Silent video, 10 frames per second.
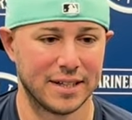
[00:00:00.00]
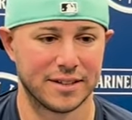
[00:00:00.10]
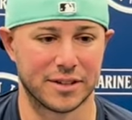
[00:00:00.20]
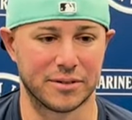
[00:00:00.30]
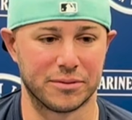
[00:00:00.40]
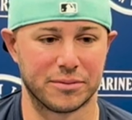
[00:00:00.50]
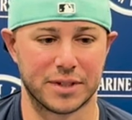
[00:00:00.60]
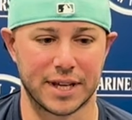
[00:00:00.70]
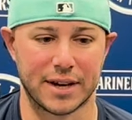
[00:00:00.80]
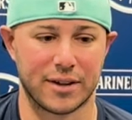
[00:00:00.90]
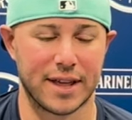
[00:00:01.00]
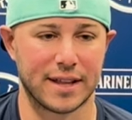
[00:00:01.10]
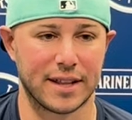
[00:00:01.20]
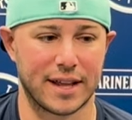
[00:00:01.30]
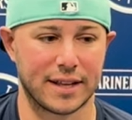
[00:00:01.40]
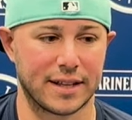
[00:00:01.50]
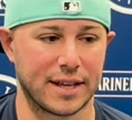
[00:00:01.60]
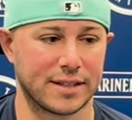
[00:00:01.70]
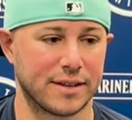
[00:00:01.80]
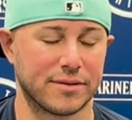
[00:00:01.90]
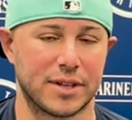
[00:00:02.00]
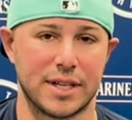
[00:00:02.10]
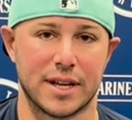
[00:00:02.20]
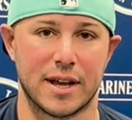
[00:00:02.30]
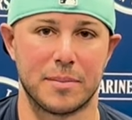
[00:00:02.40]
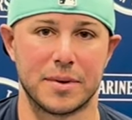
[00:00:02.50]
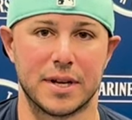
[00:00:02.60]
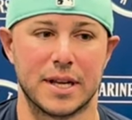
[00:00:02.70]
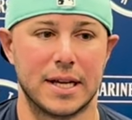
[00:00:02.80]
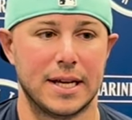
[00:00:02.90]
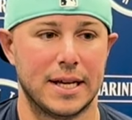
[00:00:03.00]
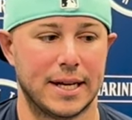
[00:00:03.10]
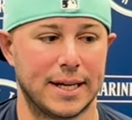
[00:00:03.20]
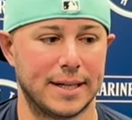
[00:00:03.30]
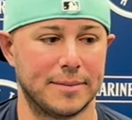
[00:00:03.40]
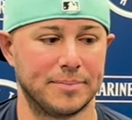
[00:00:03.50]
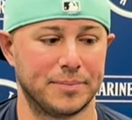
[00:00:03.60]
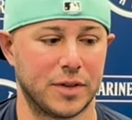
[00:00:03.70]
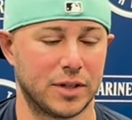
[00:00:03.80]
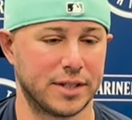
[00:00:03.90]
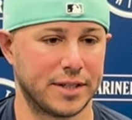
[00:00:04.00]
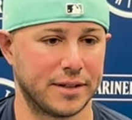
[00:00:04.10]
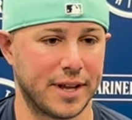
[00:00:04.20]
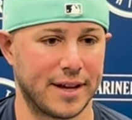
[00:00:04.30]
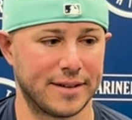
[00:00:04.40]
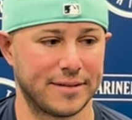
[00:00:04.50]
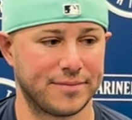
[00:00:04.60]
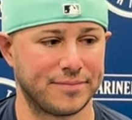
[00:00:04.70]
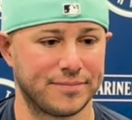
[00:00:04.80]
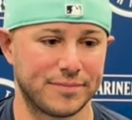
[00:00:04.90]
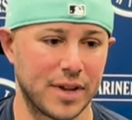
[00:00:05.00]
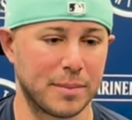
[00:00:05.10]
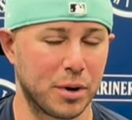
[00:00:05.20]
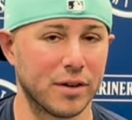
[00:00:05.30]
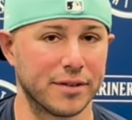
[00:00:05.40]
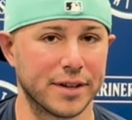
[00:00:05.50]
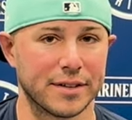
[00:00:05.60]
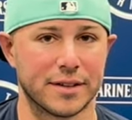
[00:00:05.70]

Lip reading: So to get all that stuff cleaned up, and you know, it's still not perfect.